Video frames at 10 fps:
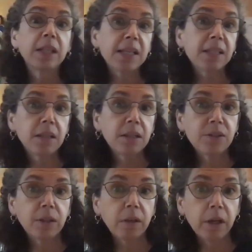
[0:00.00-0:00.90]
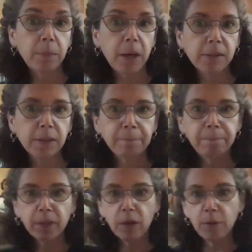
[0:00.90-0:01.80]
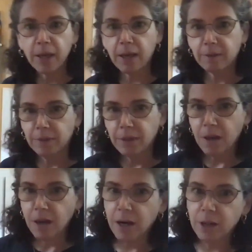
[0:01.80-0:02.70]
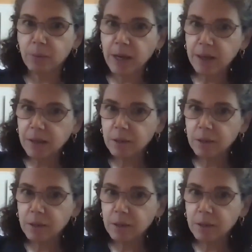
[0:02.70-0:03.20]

assist in our unboxing. Okay, are you ready?